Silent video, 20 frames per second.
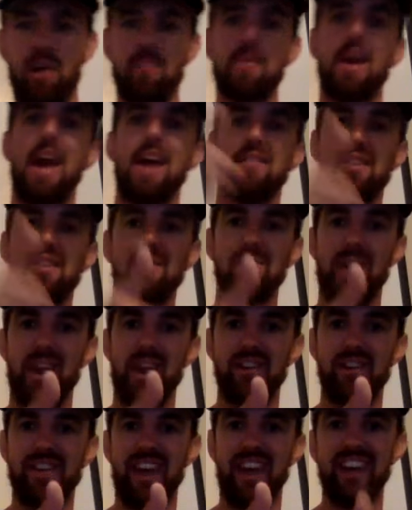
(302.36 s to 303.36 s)
having better
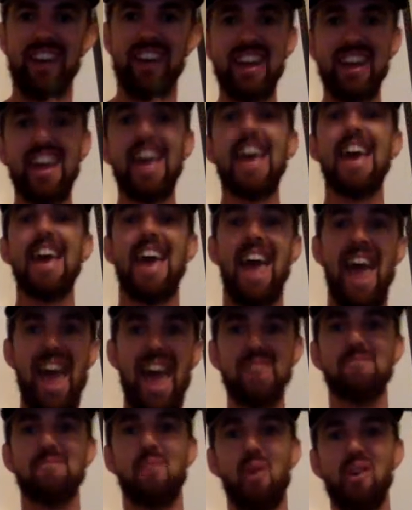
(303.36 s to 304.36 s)
technique
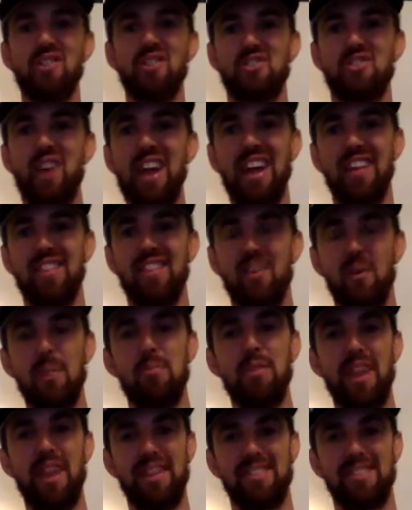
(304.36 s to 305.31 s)
and more strength. We put that